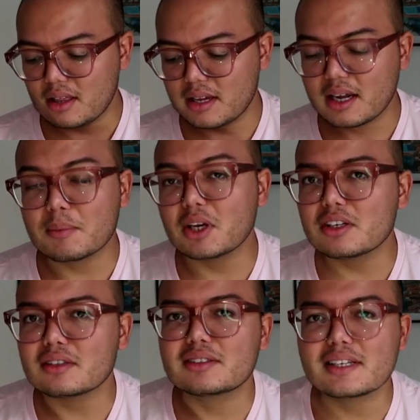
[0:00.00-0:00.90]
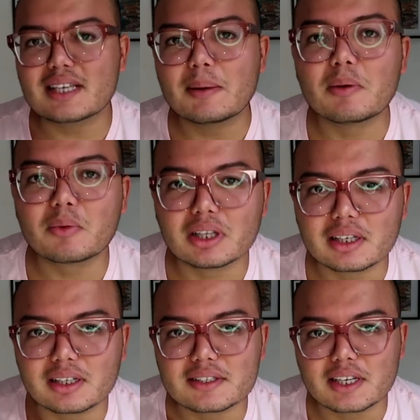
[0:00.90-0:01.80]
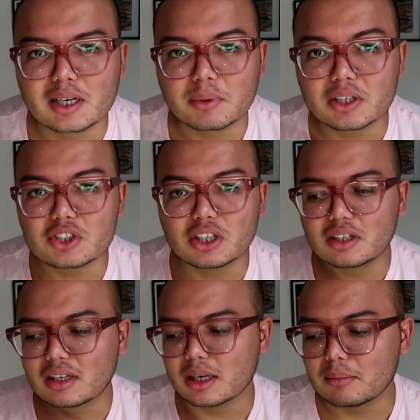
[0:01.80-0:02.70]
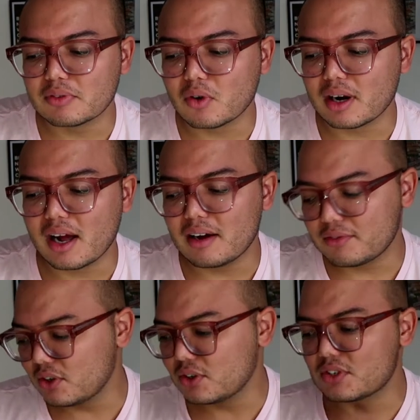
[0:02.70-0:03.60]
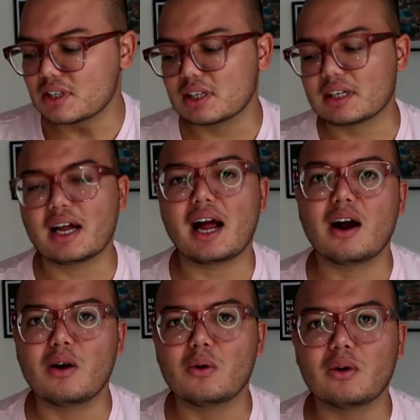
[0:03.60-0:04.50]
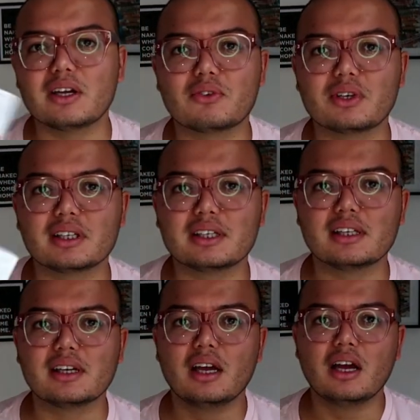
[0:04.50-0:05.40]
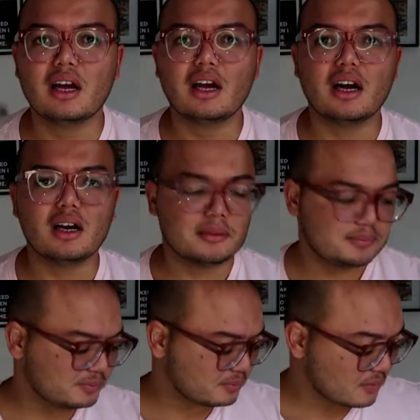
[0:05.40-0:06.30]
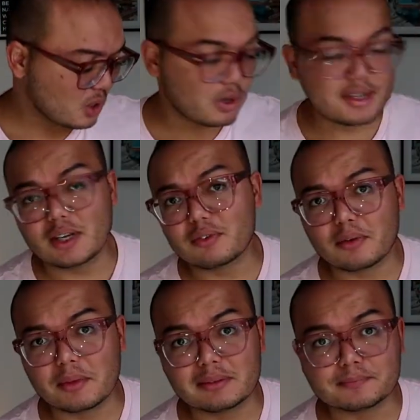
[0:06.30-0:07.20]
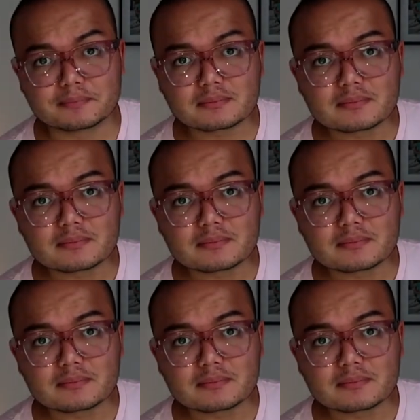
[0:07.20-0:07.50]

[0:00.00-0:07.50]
This time I'm really gonna take a picture, a before and after, to see how it really works out for me.